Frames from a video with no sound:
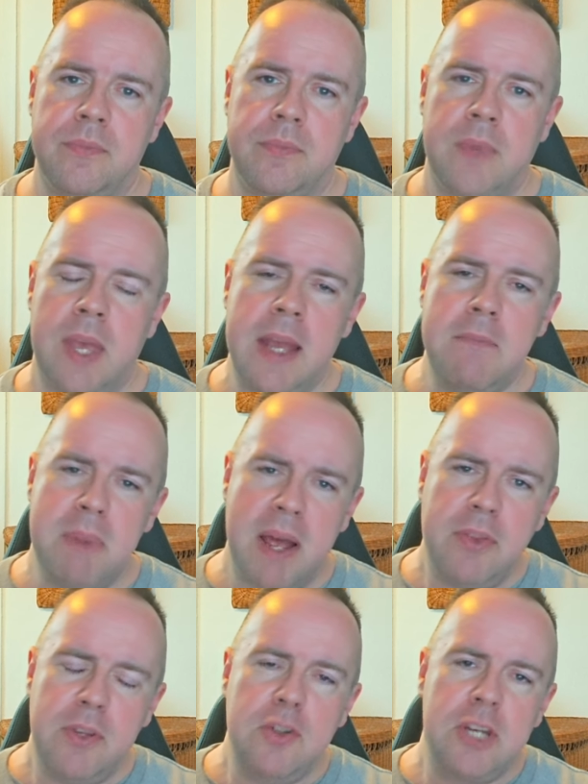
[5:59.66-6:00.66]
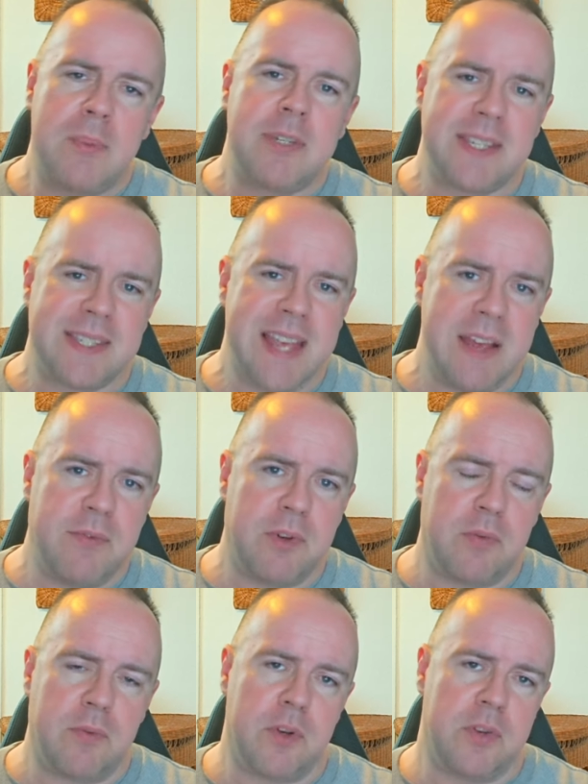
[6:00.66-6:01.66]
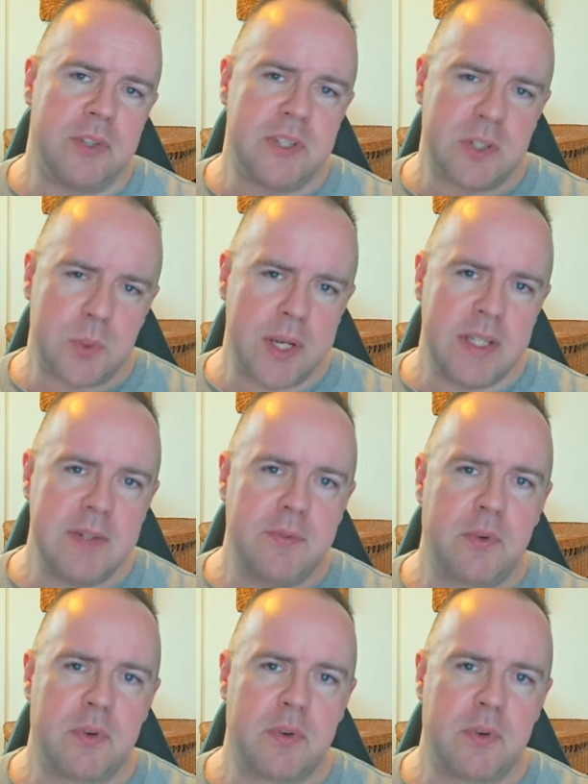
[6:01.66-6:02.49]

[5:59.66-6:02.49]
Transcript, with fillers: In Matthew chapter 7, verses 24 and